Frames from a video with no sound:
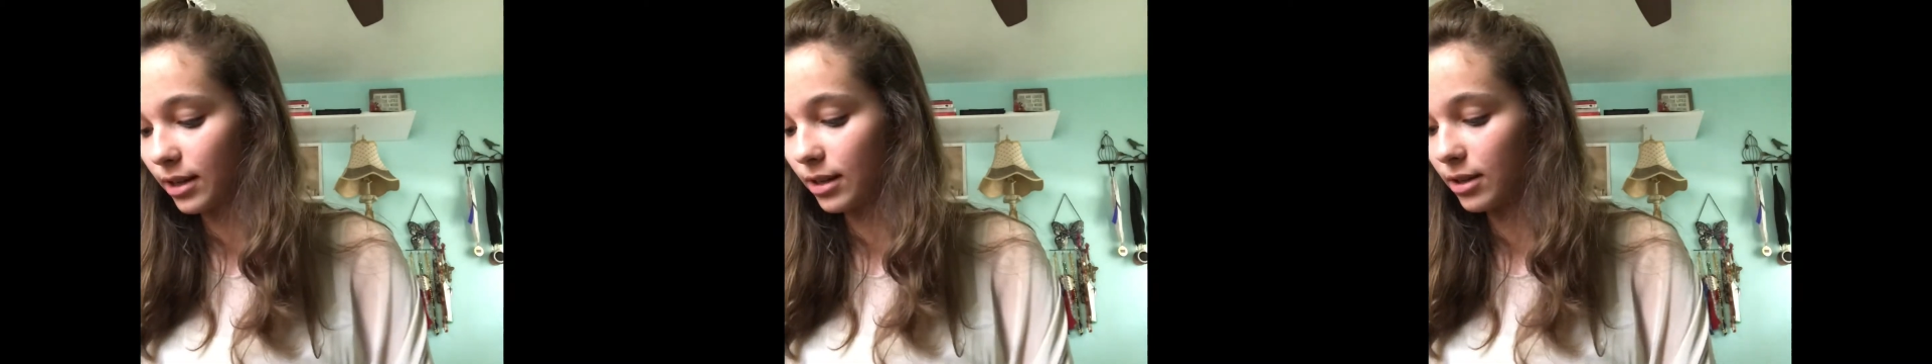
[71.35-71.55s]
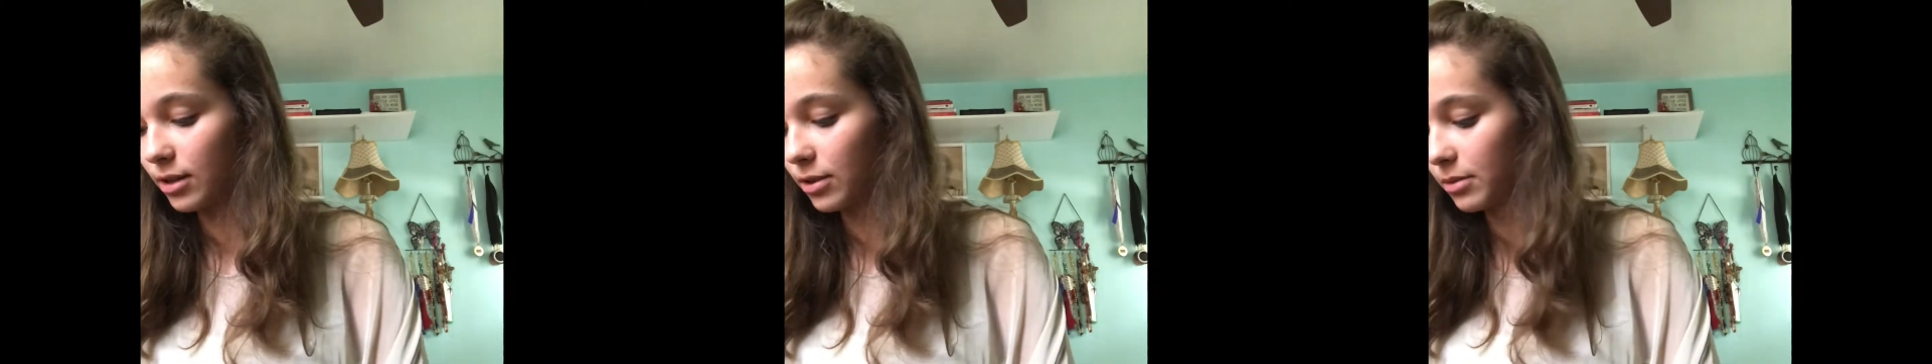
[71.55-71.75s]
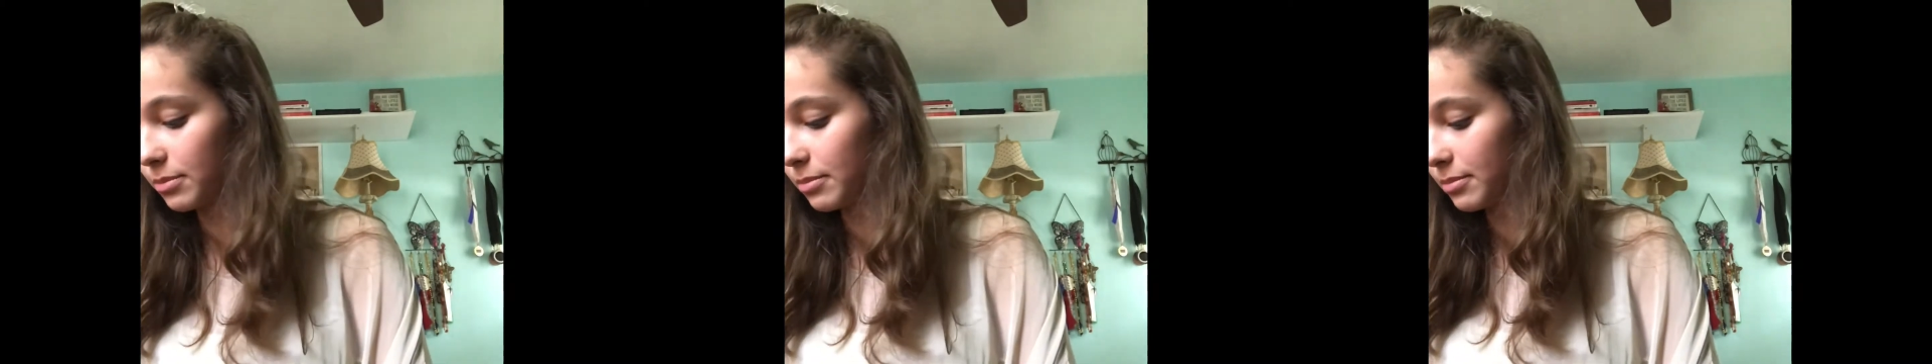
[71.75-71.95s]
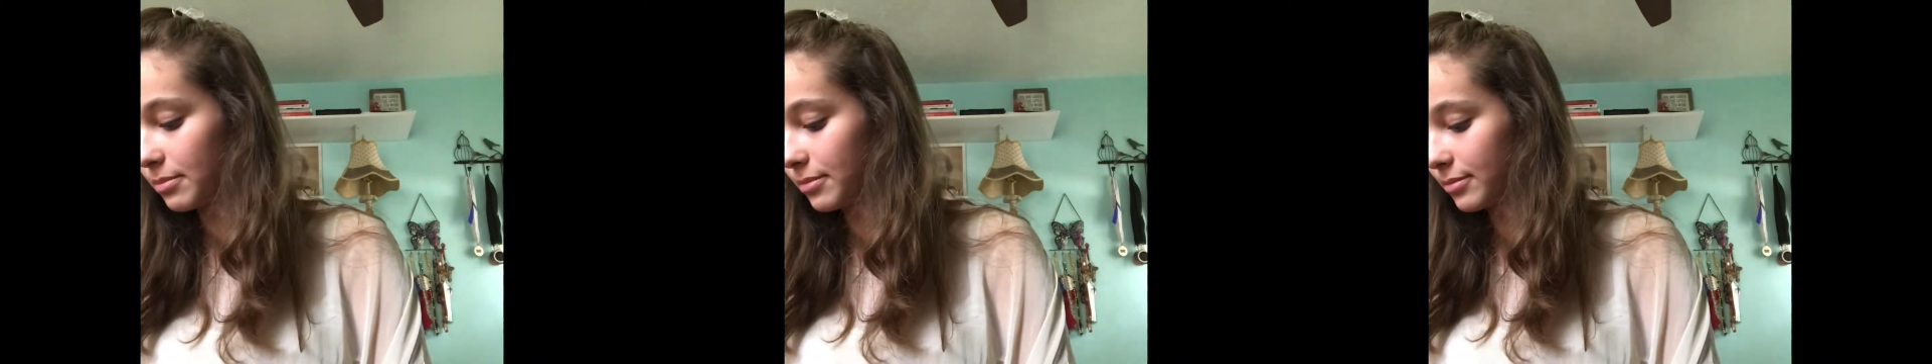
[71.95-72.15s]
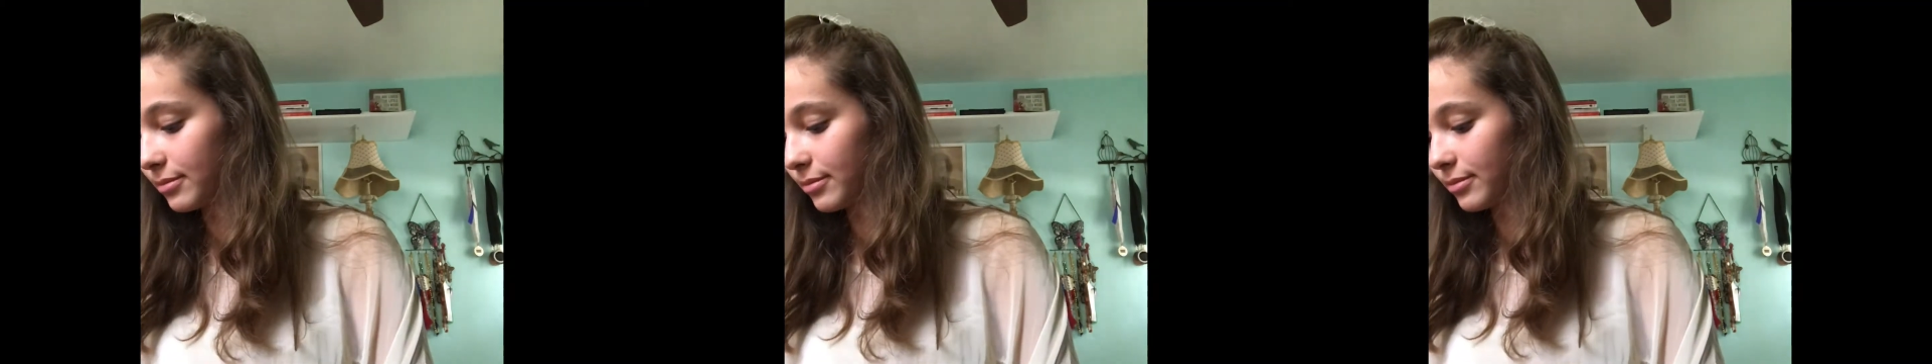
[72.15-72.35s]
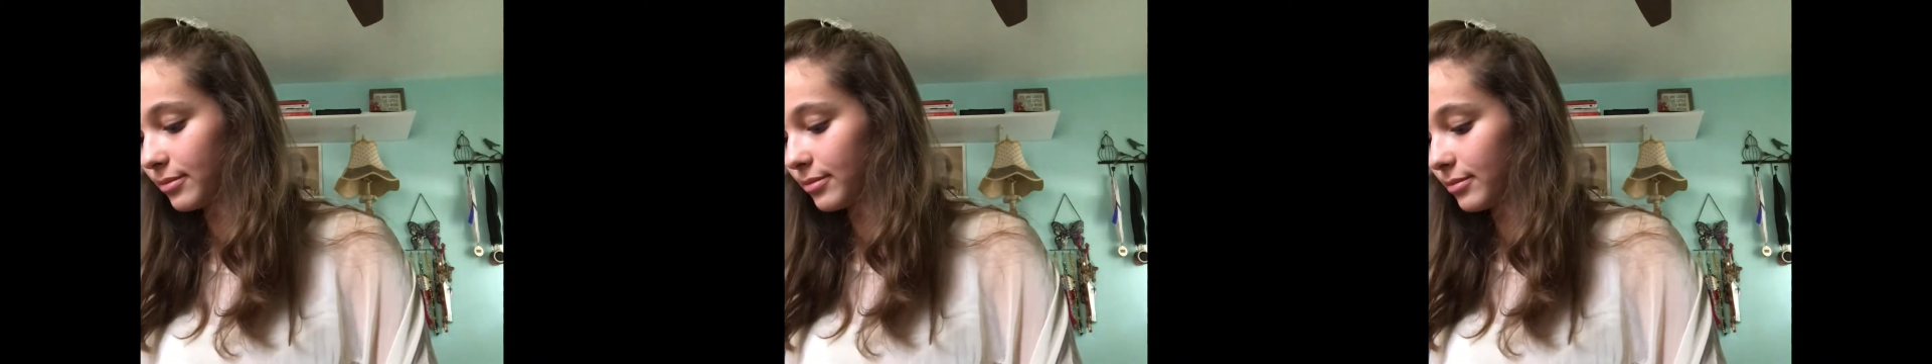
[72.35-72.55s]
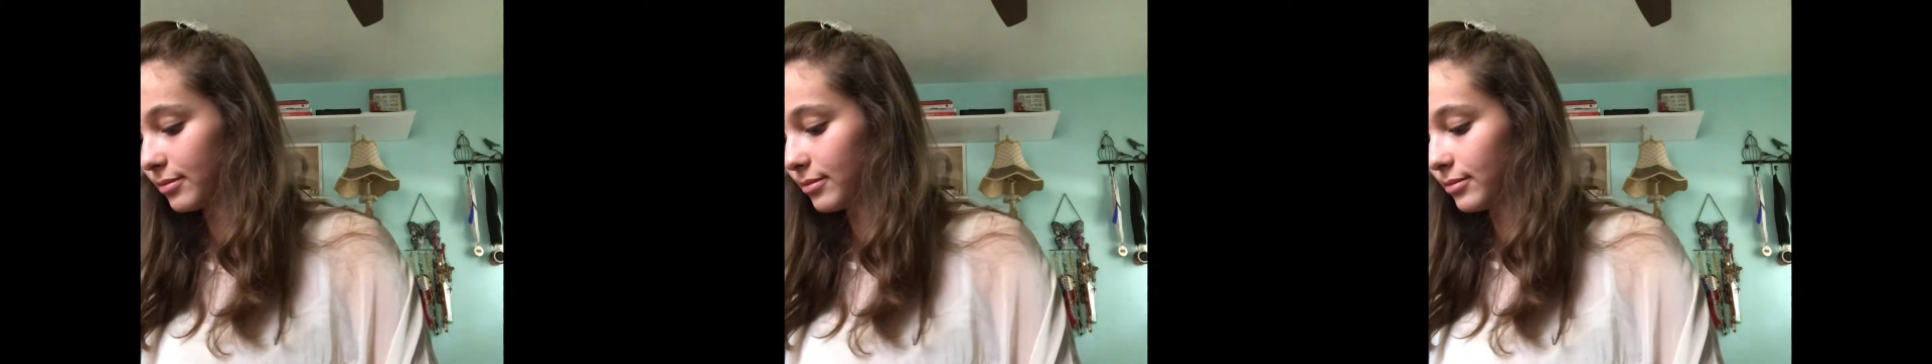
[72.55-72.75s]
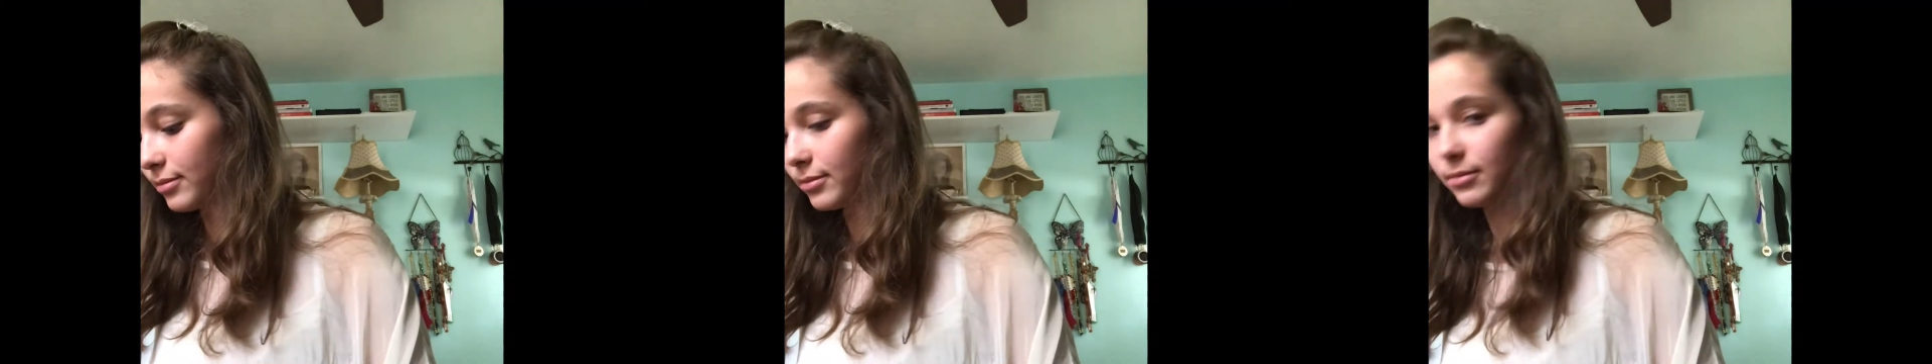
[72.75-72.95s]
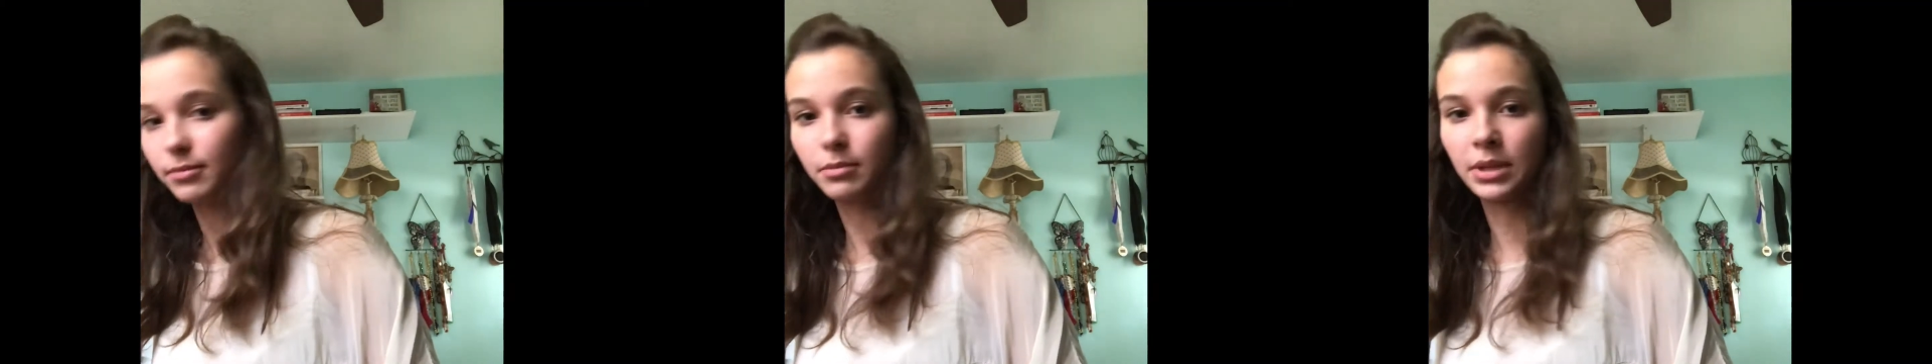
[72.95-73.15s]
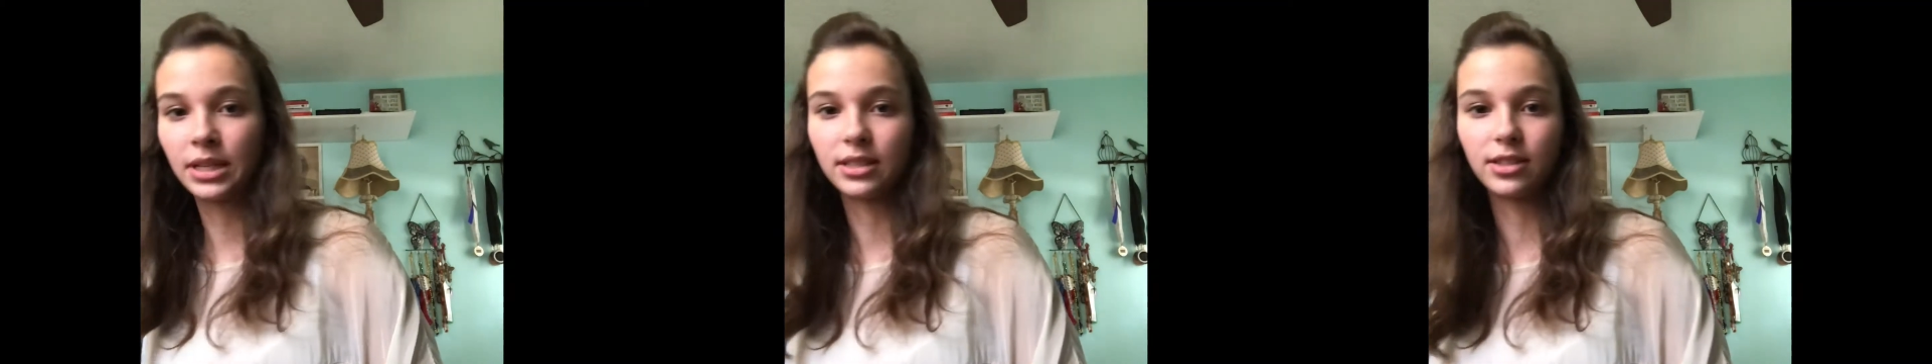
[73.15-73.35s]
do.
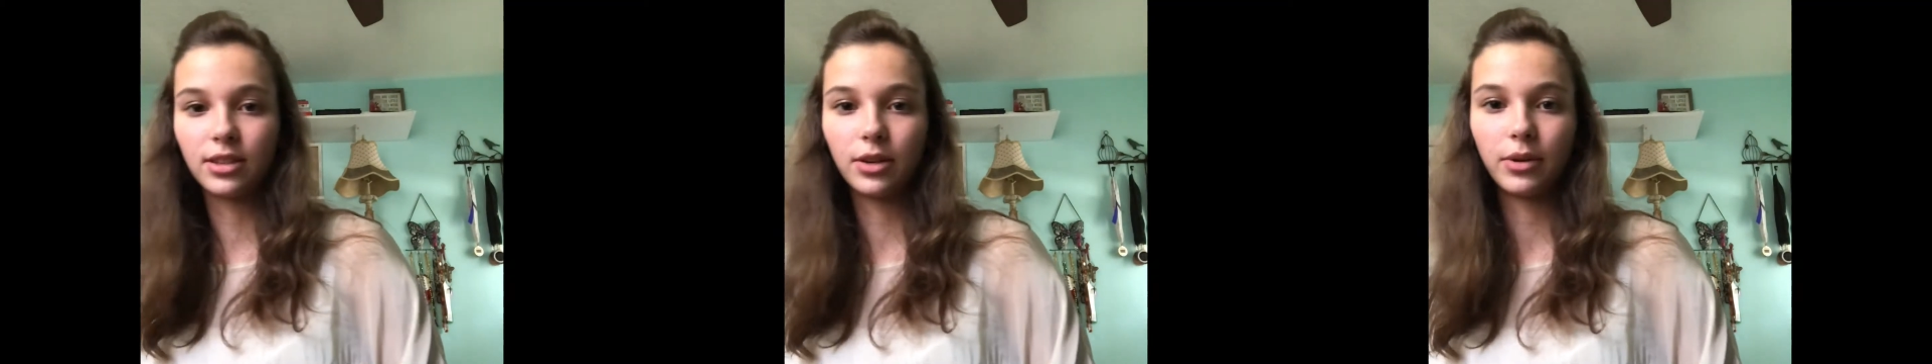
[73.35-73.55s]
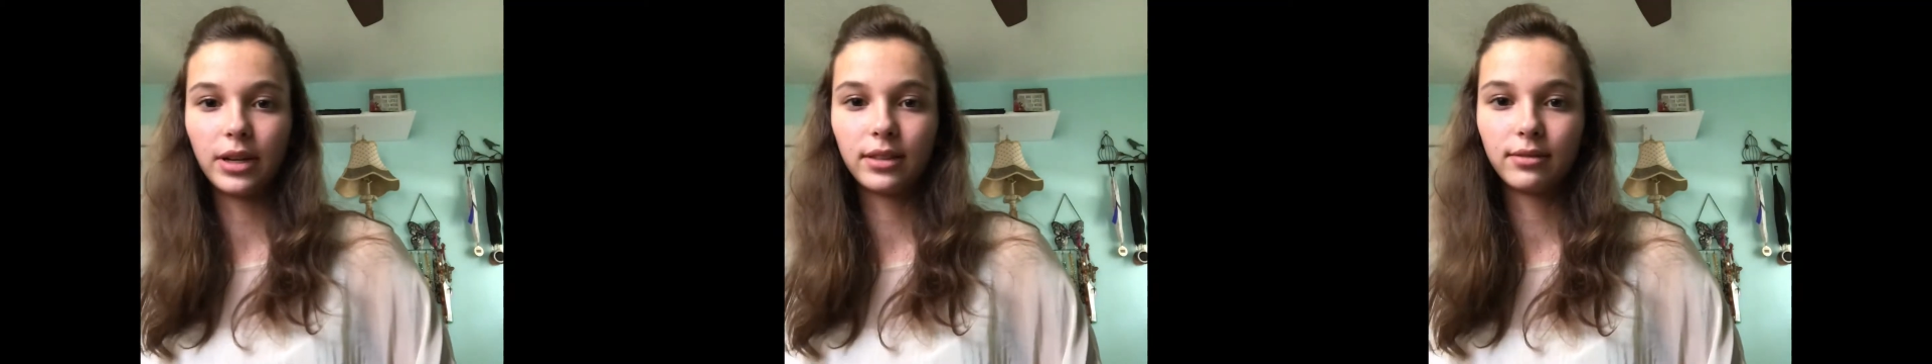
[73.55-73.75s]
Because you know what?